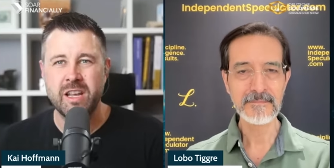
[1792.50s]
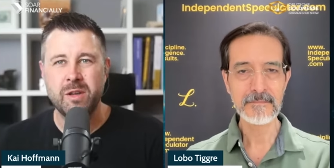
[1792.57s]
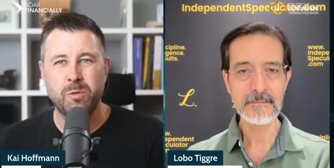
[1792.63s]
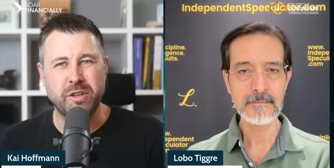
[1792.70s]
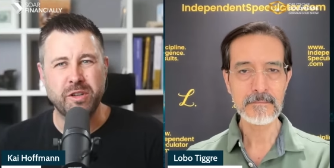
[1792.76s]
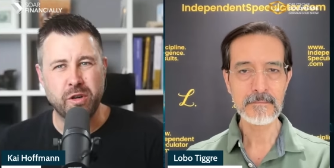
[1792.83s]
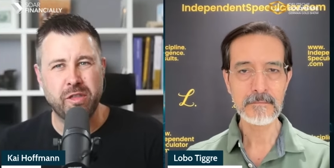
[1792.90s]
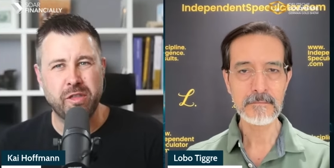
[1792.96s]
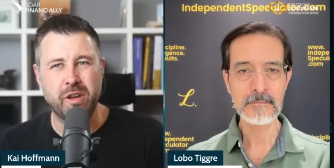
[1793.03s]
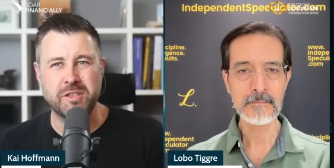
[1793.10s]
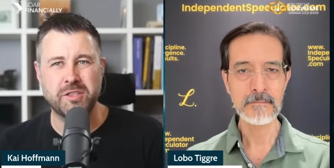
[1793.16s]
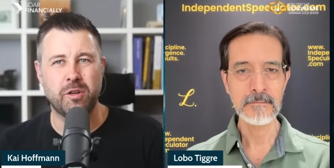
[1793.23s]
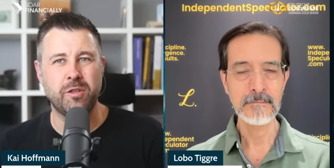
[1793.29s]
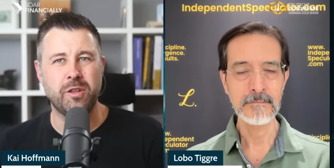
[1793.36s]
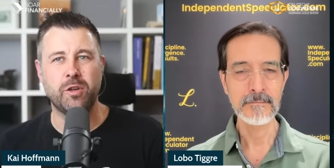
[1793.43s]
Speaker 1: what your thoughts are on
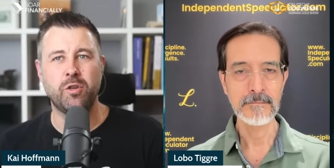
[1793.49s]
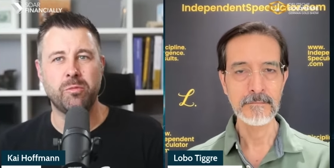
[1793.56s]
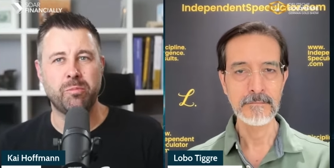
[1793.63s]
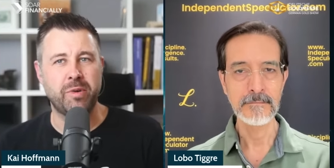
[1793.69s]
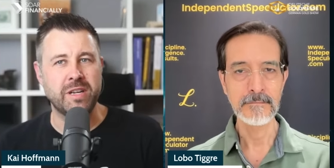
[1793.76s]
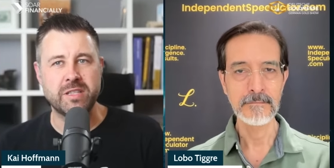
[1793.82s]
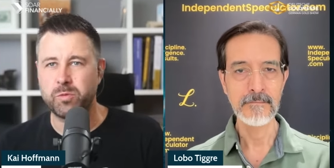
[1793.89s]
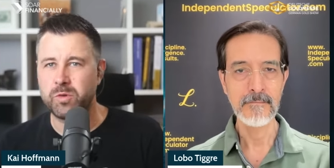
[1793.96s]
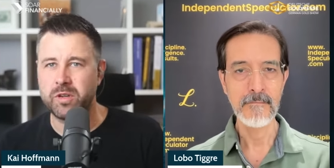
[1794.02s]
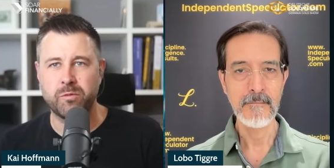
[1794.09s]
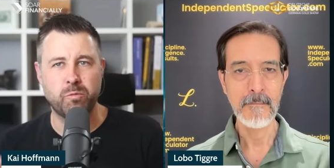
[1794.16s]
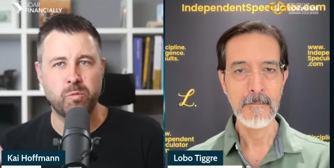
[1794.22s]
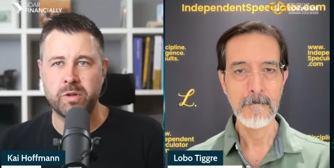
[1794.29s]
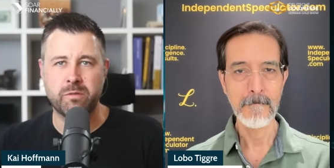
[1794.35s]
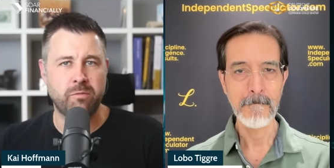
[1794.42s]
the gold price. We're we're
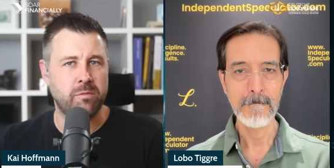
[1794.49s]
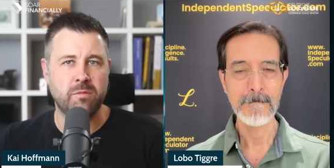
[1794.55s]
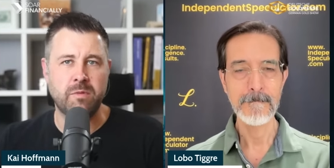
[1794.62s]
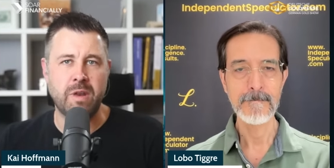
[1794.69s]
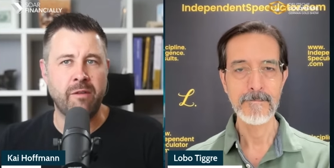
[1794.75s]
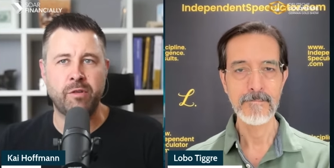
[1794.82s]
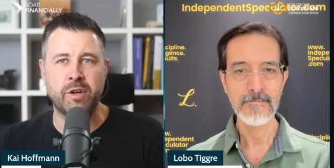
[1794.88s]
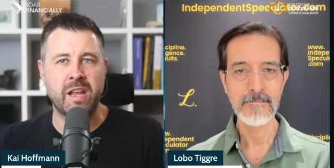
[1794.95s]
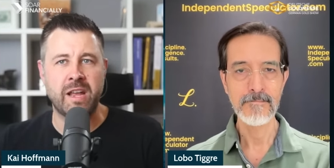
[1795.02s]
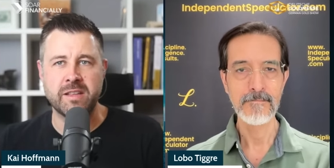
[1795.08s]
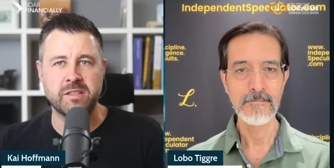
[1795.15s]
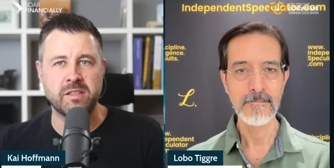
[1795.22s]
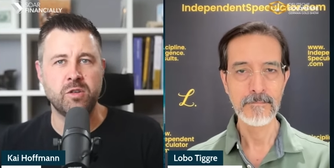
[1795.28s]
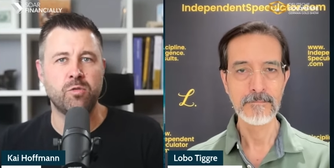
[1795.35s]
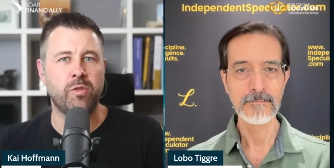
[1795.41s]
every day it's a
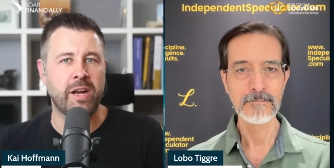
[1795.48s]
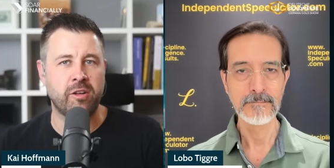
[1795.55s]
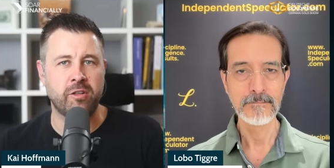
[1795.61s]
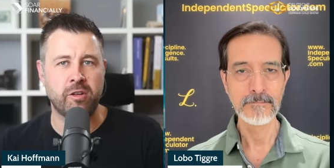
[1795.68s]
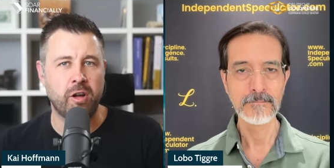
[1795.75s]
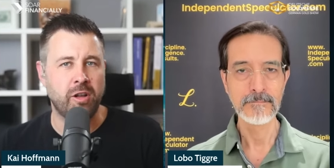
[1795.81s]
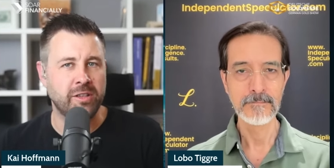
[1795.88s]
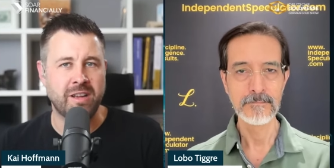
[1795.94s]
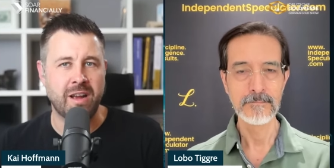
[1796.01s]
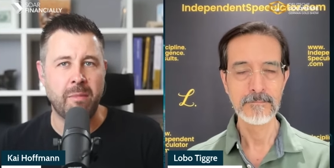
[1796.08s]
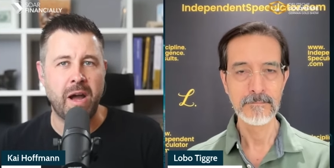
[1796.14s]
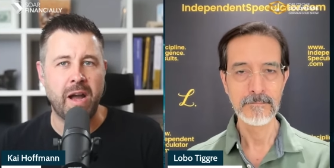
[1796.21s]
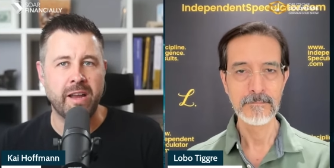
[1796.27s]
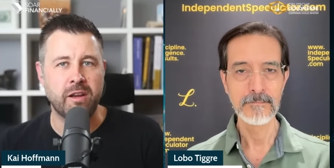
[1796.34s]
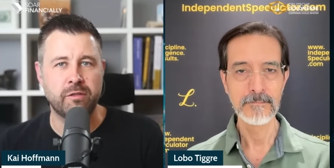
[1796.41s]
new record all time high
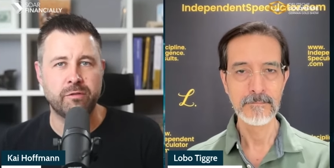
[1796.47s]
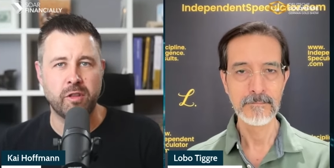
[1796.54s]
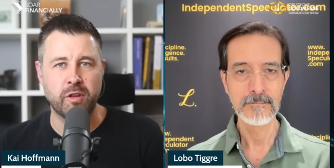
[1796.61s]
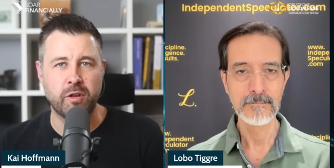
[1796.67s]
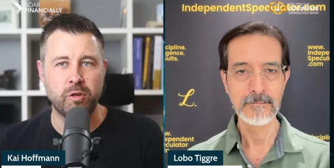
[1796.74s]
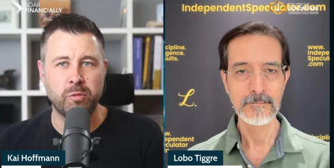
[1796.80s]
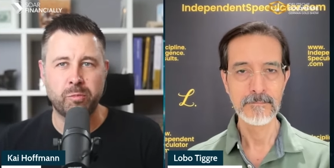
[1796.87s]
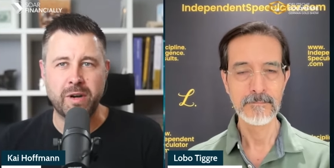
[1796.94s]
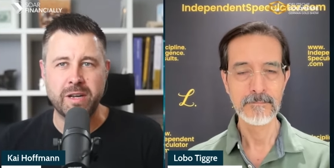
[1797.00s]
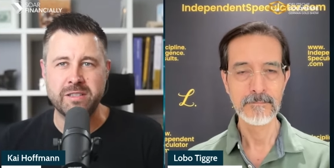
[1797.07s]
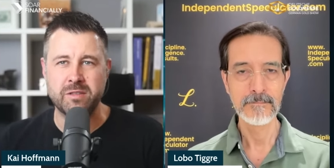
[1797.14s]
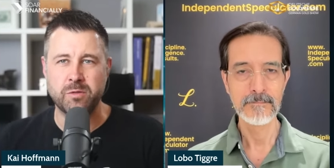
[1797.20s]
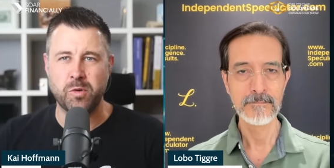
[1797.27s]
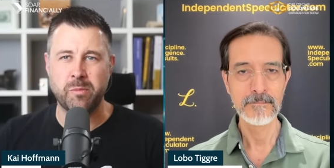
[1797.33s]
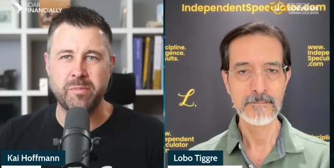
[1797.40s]
here for the gold price. So we're
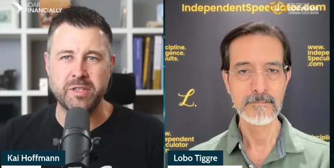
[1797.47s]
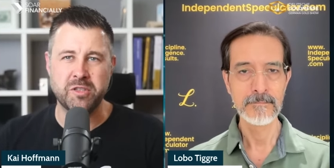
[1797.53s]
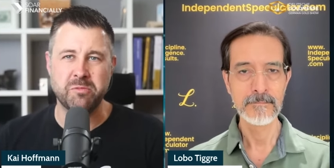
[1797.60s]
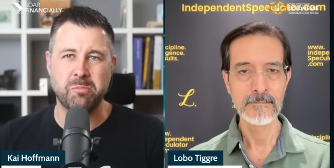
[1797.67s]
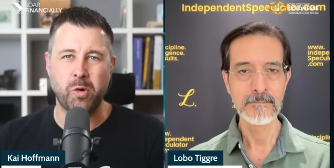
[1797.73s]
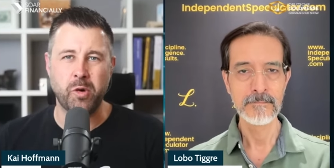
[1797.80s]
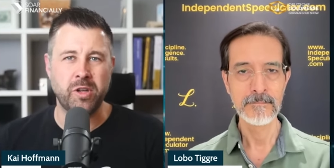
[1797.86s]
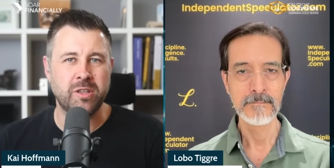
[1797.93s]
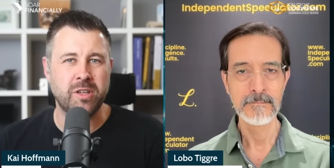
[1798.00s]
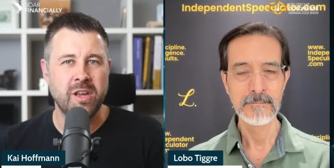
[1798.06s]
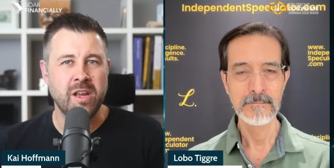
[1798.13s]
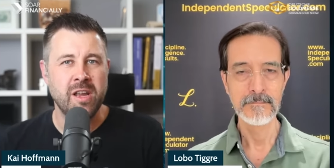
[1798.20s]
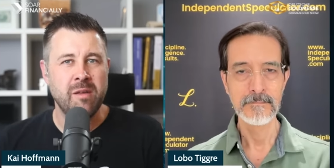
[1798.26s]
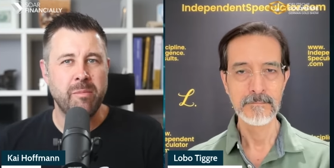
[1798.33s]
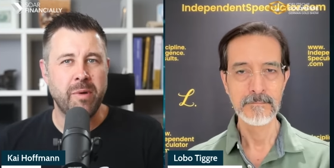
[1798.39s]
a bit spoiled,
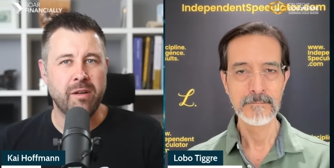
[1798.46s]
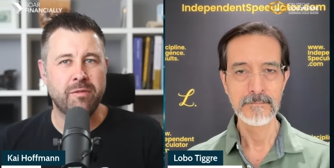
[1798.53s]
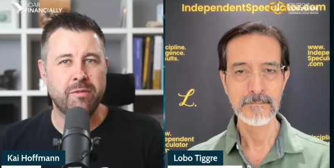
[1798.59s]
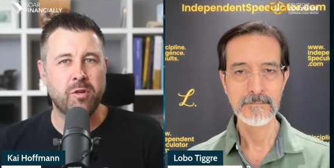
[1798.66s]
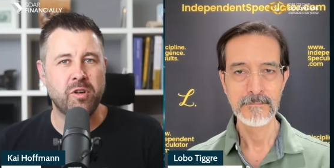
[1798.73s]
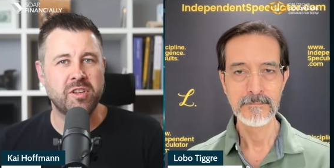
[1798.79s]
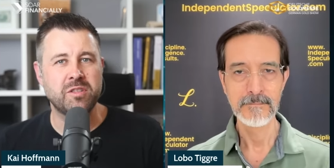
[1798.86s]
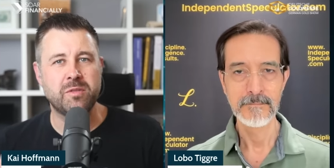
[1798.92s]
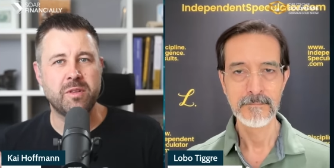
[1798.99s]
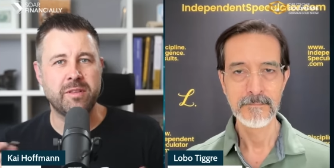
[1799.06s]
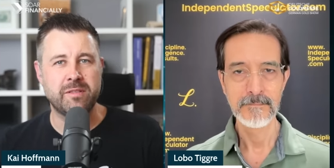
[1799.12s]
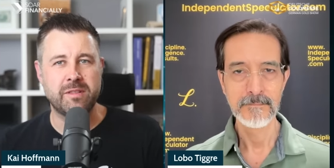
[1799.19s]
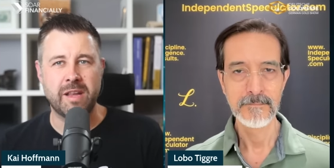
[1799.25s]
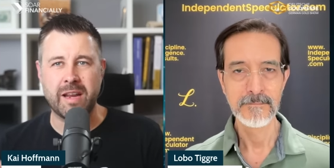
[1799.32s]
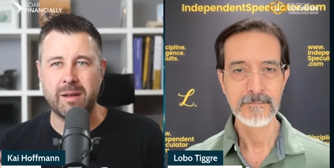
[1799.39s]
but of course,
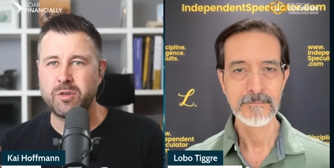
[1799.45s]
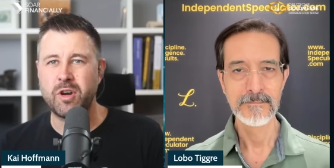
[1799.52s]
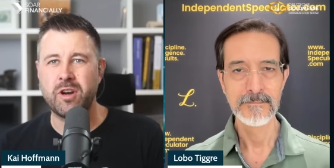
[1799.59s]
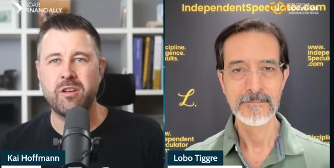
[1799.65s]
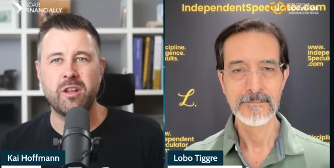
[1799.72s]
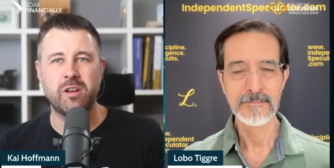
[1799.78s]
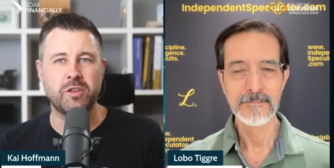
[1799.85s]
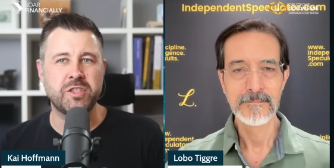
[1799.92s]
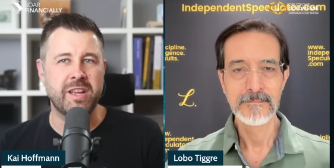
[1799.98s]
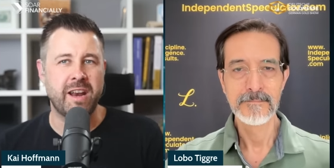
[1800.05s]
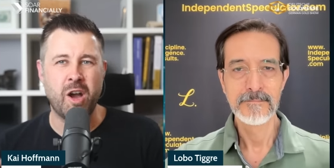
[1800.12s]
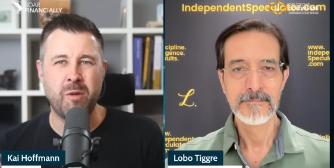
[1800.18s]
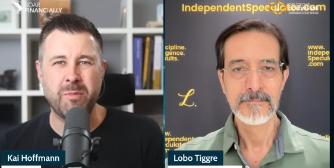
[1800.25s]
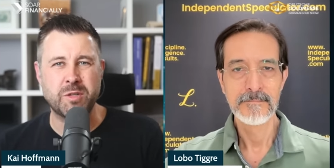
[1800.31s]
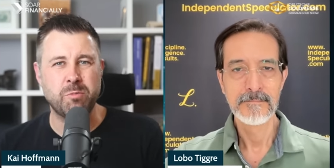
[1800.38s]
like I'm trying to understand how
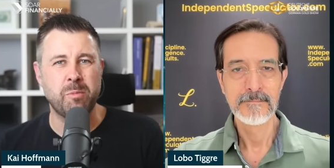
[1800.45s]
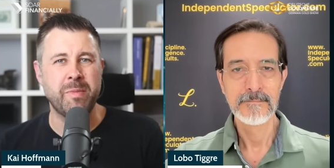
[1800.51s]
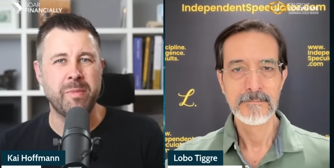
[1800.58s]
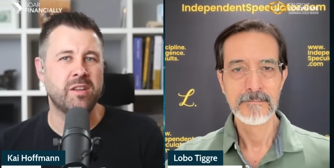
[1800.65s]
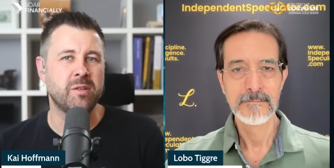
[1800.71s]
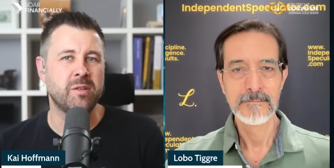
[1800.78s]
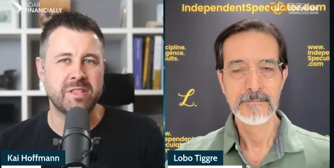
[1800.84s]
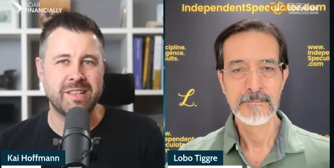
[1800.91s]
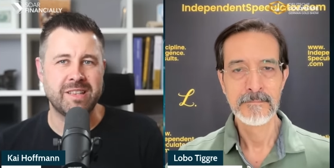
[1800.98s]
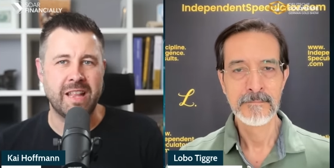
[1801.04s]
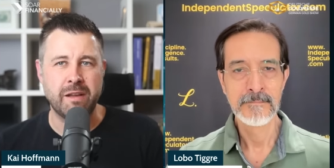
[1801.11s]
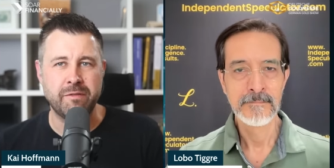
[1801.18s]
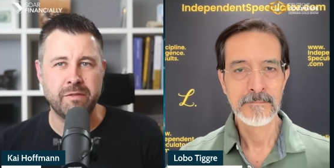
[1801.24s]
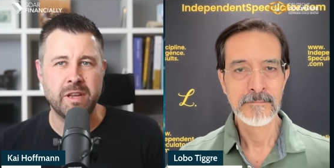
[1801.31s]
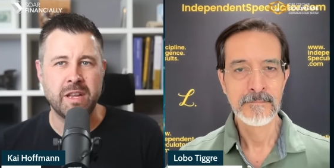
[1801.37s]
much momentum is left.